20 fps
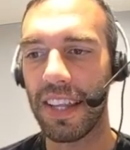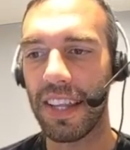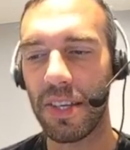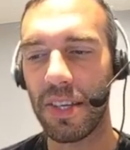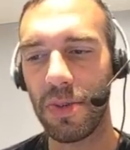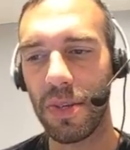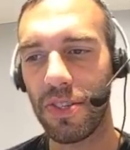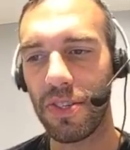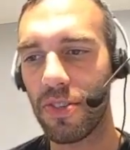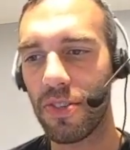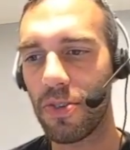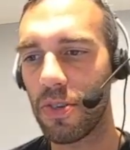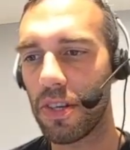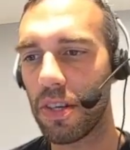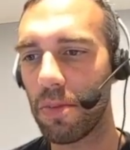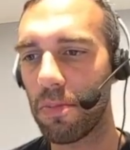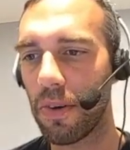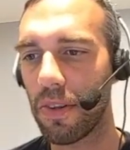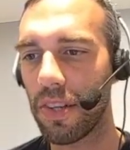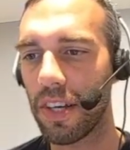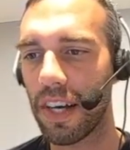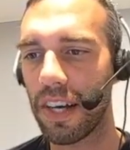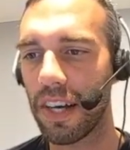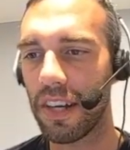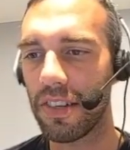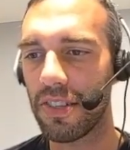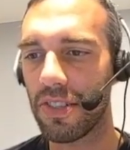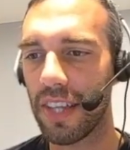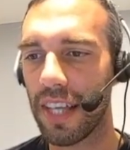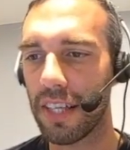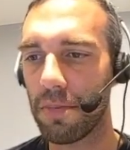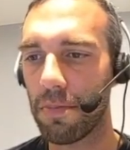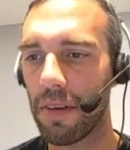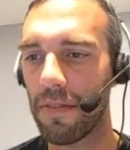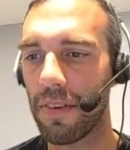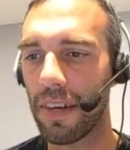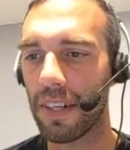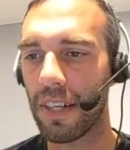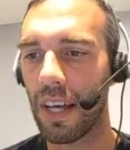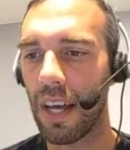and they switch into an Empoleon, so that's
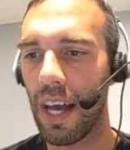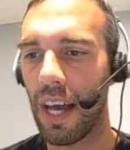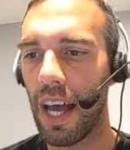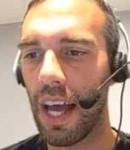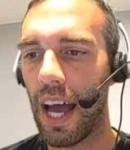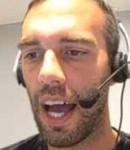perfect.